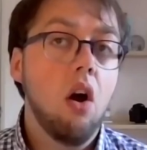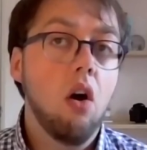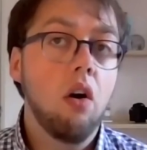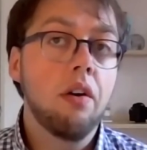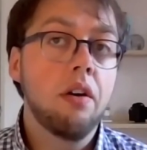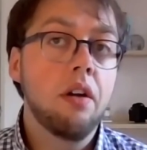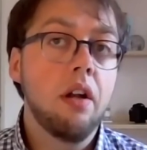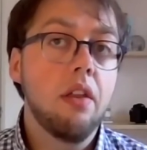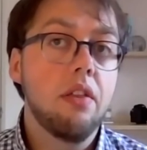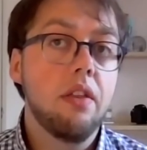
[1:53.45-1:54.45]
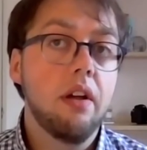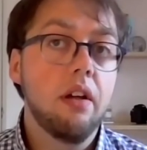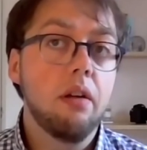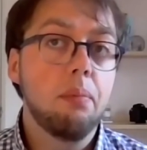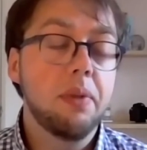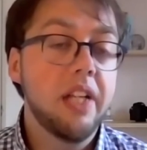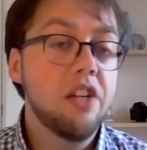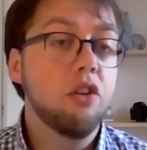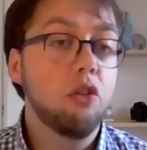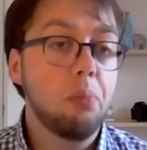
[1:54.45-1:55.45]
on the
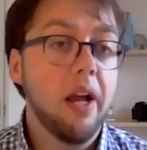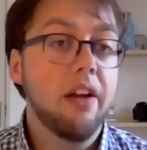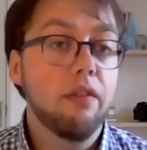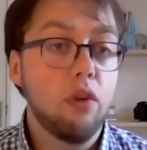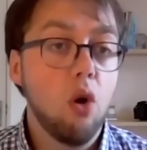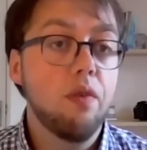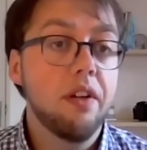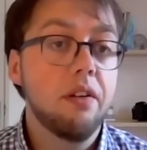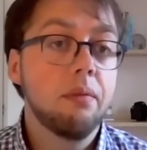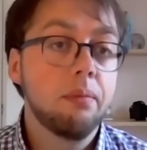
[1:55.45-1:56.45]
potential spread of COVID.